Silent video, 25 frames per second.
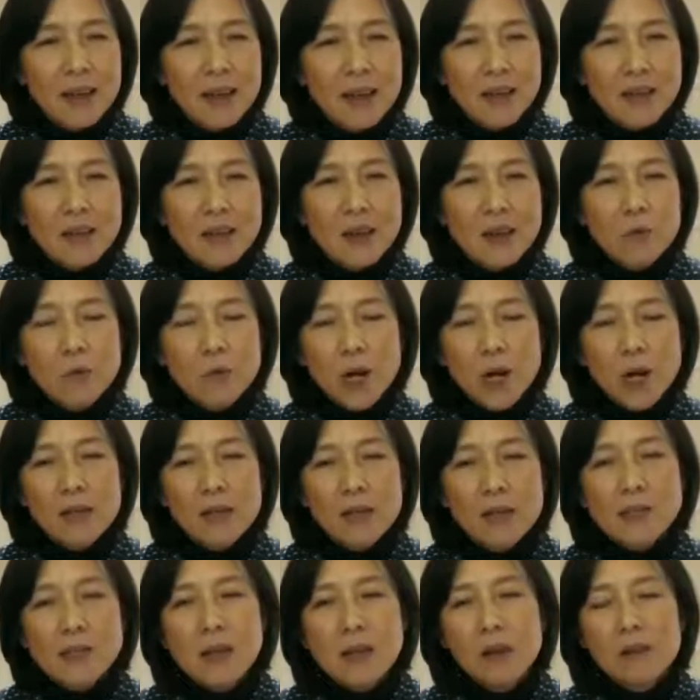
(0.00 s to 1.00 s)
And then where
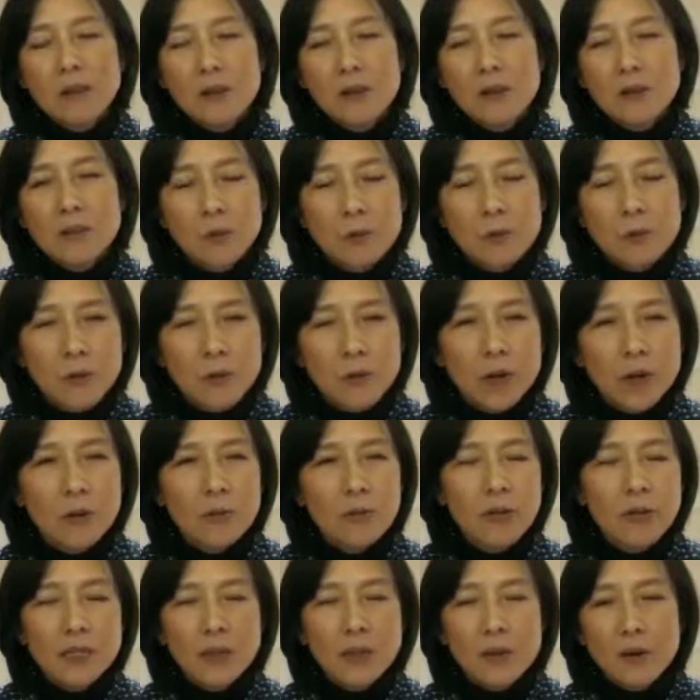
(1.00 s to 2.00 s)
it's along the road,
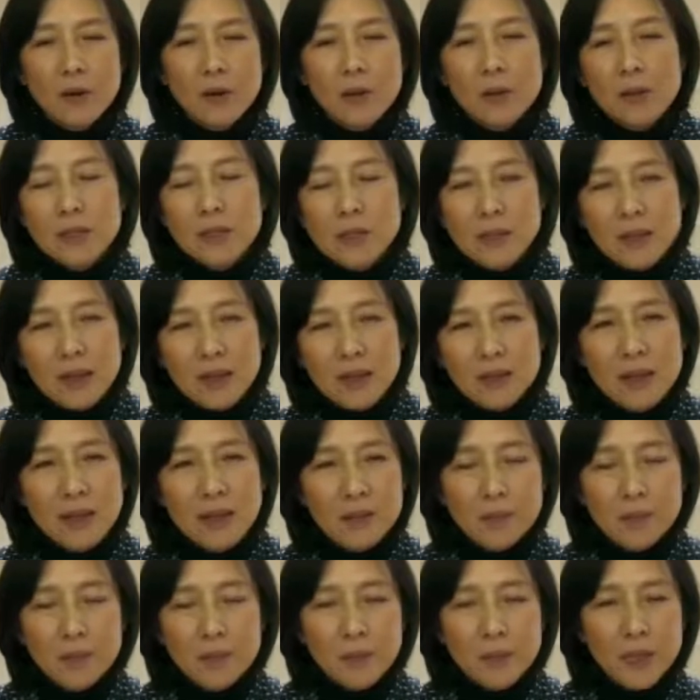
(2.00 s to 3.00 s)
we know it's
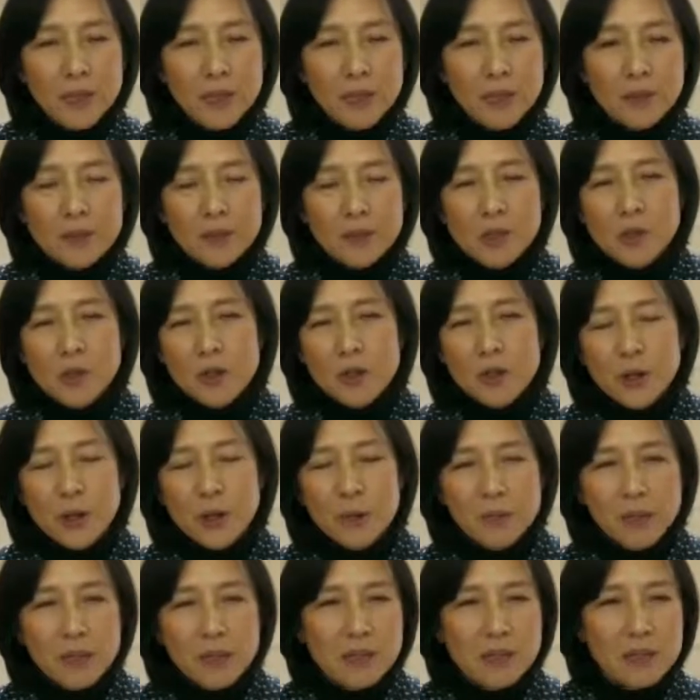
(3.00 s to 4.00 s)
gonna be
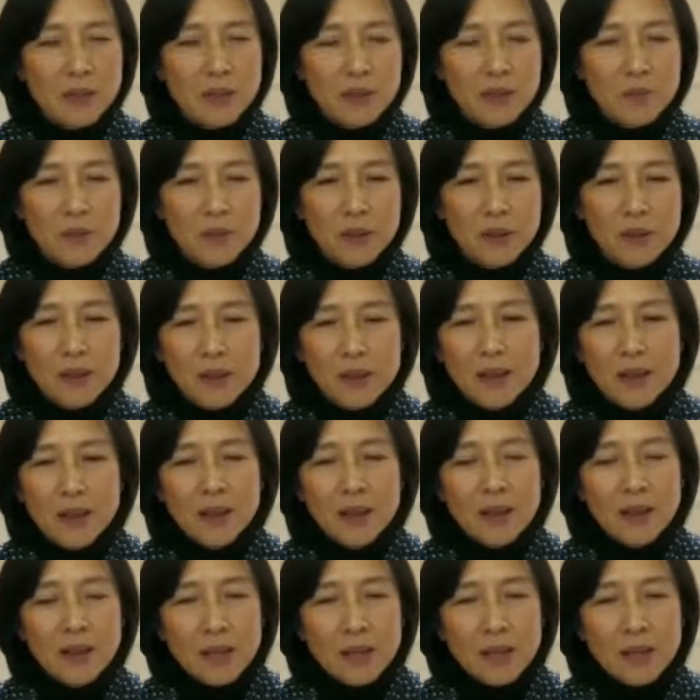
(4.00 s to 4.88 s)
disturbed, it's gonna be